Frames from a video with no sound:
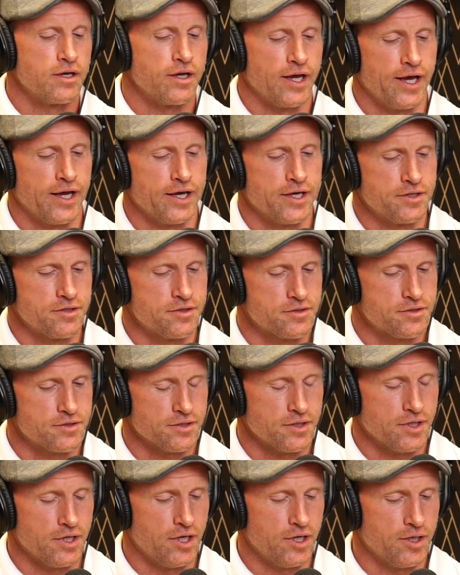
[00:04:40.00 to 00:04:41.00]
And
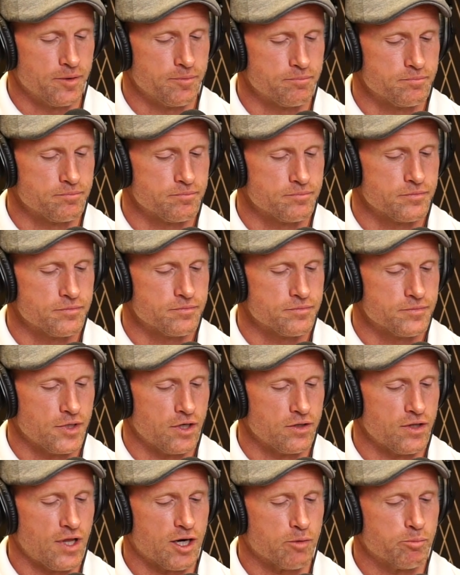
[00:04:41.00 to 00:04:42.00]
um,
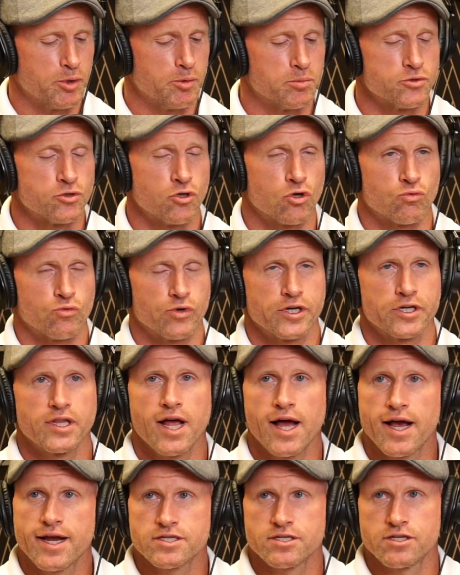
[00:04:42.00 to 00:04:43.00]
a lot of people don't
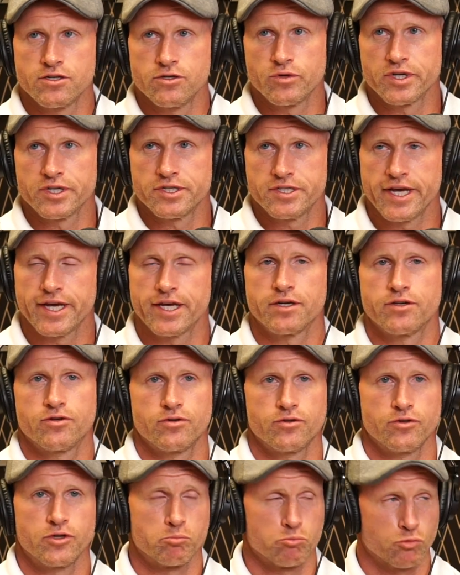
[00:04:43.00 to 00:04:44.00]
realize that you could take it
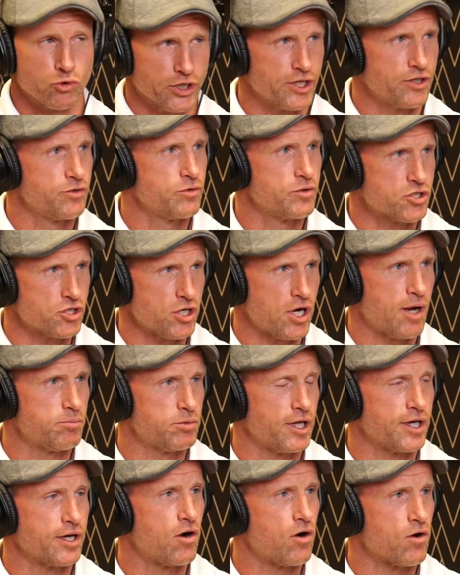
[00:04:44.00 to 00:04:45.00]
to, you can bring it to a shop
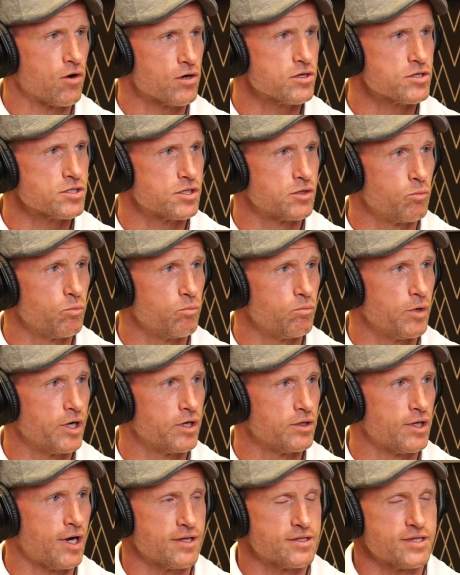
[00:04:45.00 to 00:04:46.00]
like ours. And,
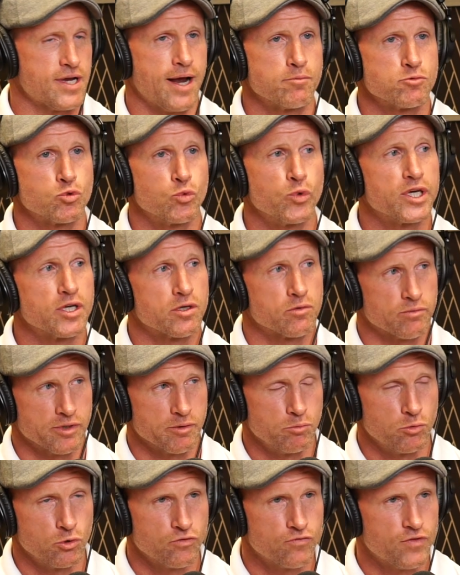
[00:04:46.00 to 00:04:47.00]
and a lot of times we can
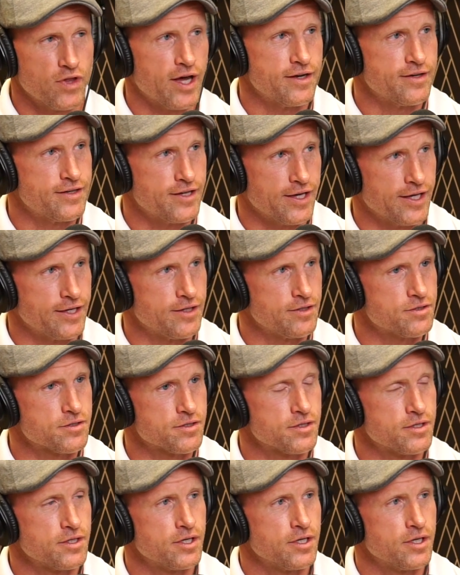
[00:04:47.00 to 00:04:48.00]
remove that
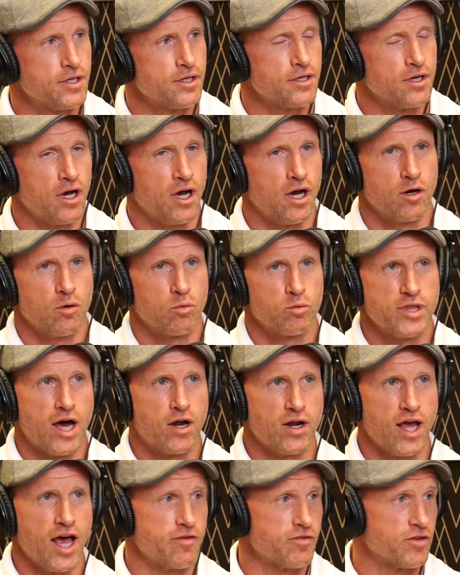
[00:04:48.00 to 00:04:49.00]
dent uh,
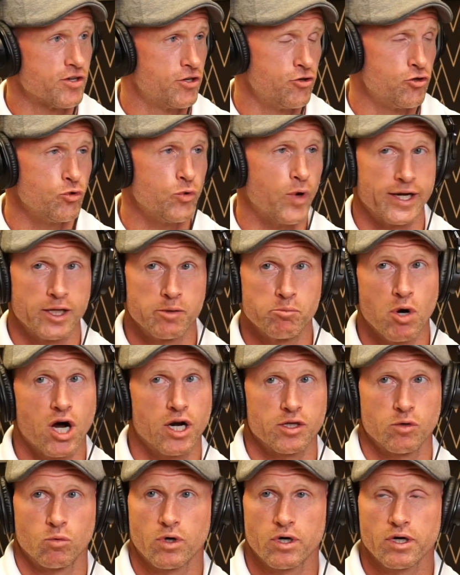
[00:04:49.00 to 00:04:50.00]
without having to do any
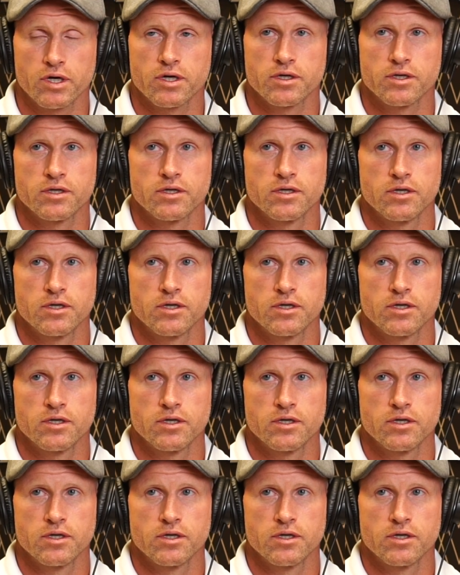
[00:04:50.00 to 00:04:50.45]
body work.